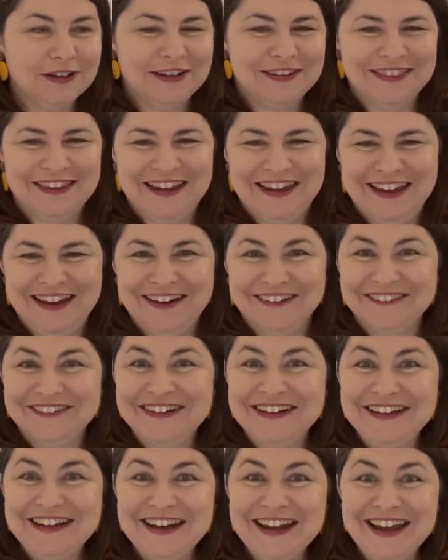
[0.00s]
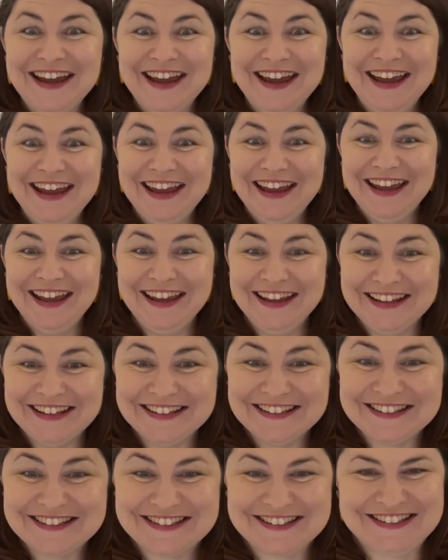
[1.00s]
there it
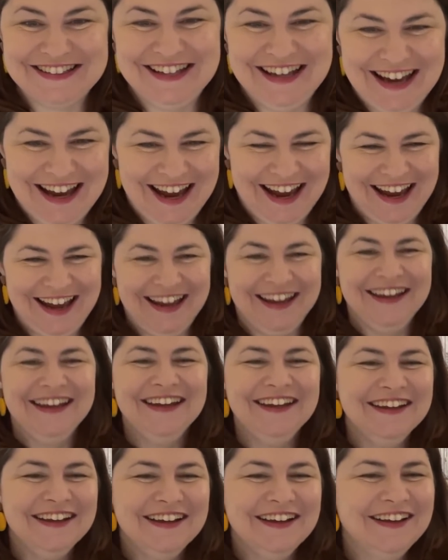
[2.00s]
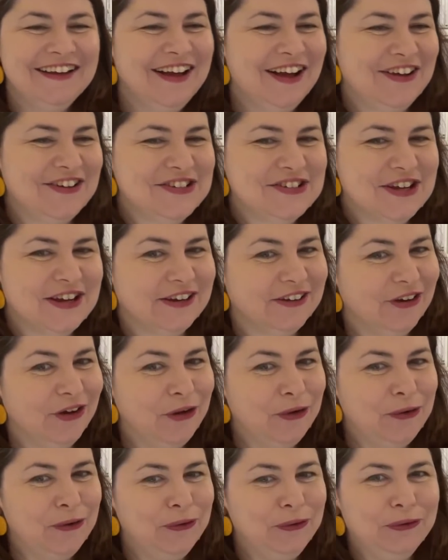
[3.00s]
is. I was like,
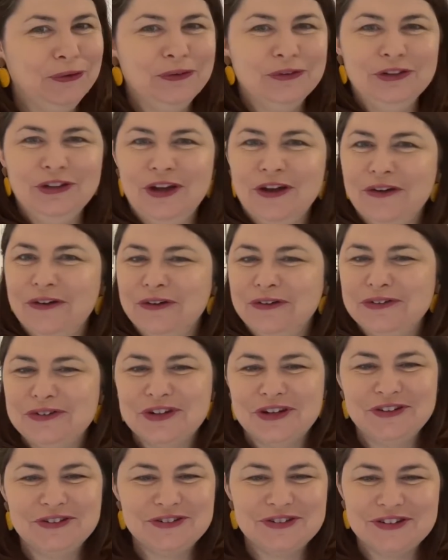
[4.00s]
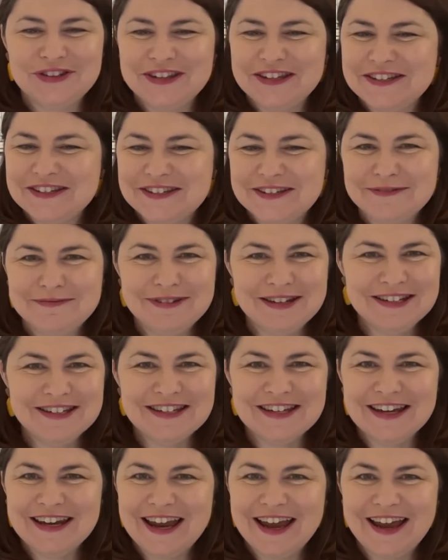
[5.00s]
oh no, don't do this to me
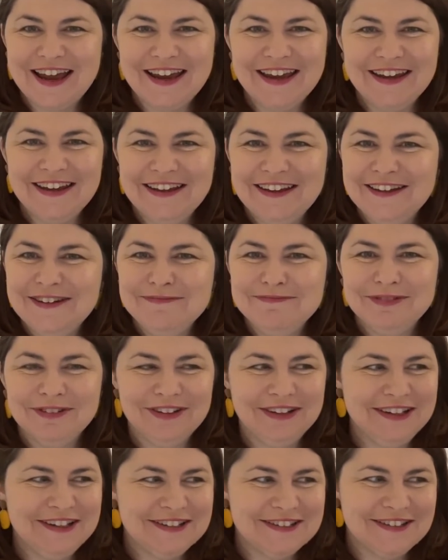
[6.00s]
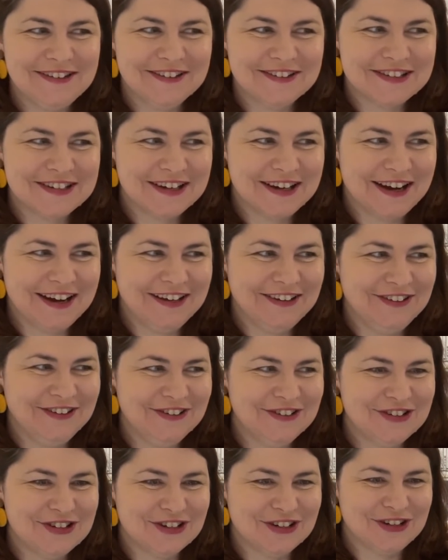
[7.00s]
today. Please not today,
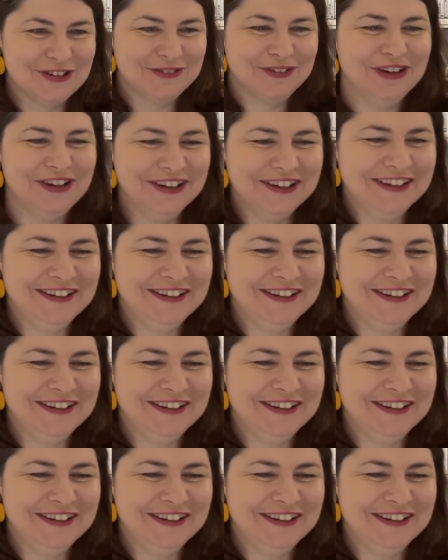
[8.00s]
YouTube.